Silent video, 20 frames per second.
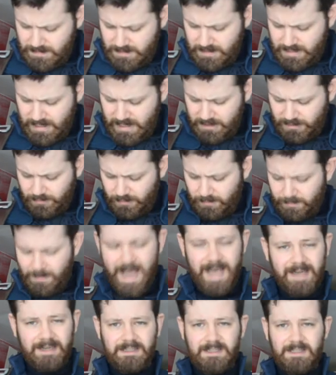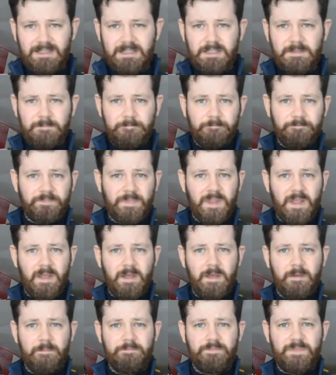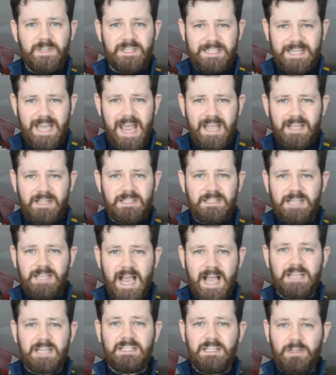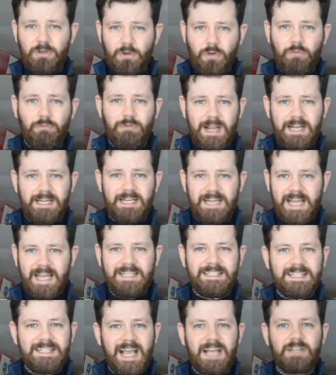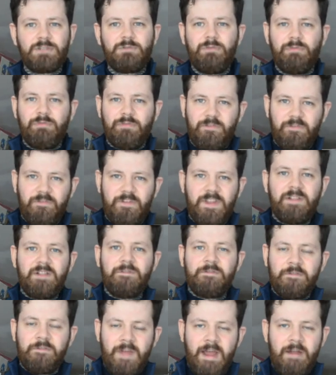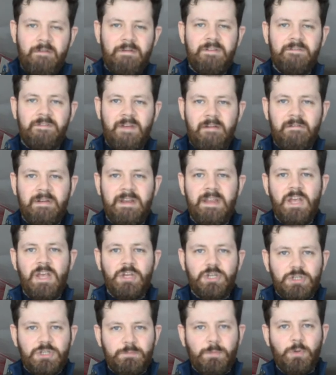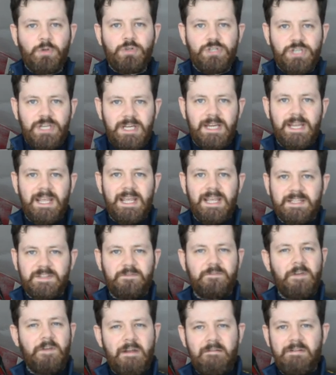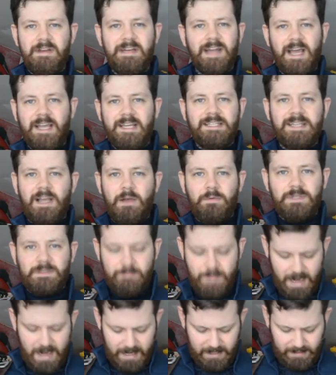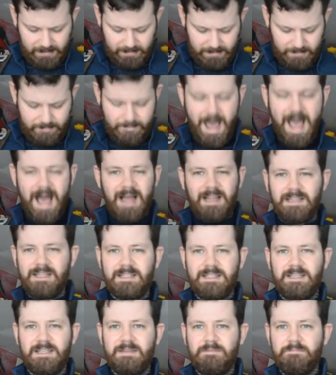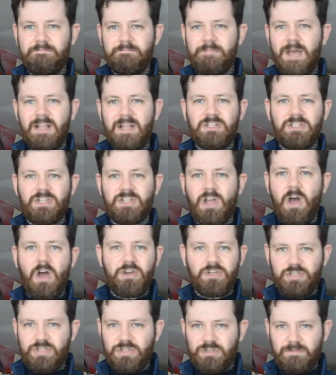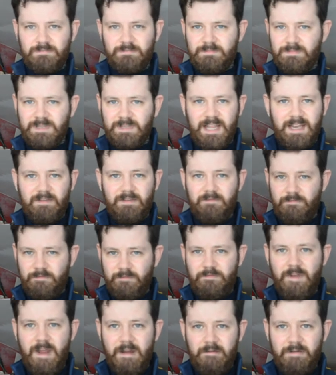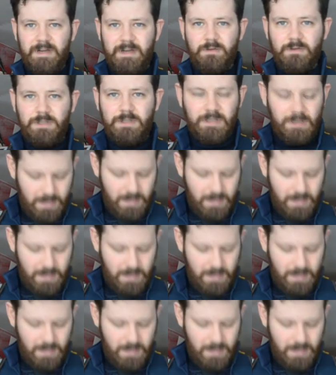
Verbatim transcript: the actual panels, um, the scales actually look really nice. They actually feel very very spongy. It's very nice how it's made. The metal the metal stars like very good.